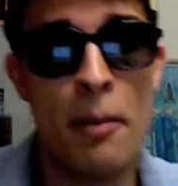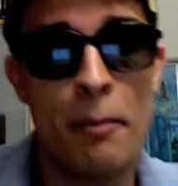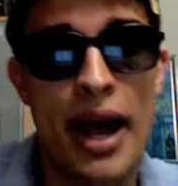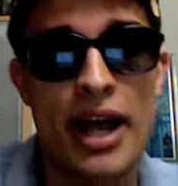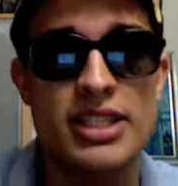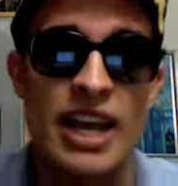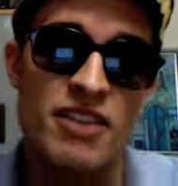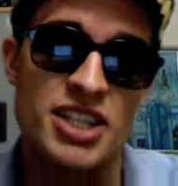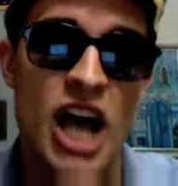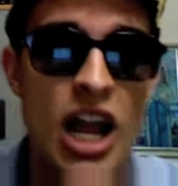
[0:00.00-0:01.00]
Miles
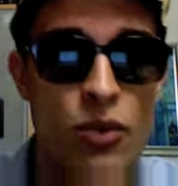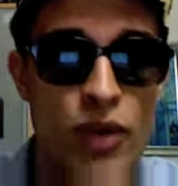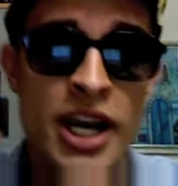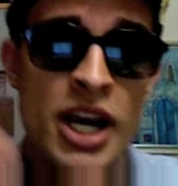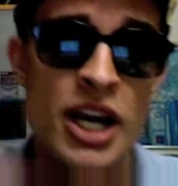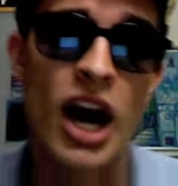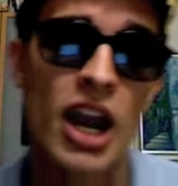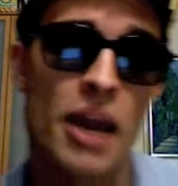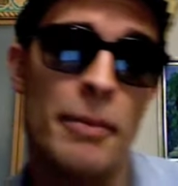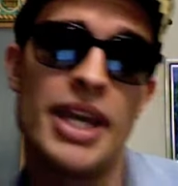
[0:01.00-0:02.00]
Davis hollering,
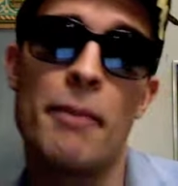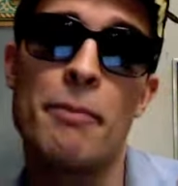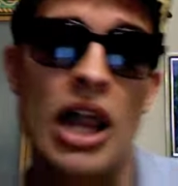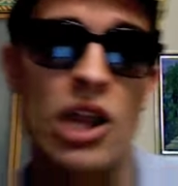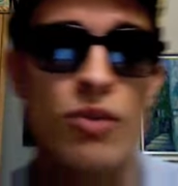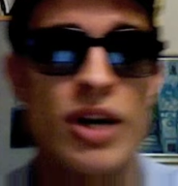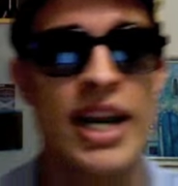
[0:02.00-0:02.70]
calling me a ballerin'.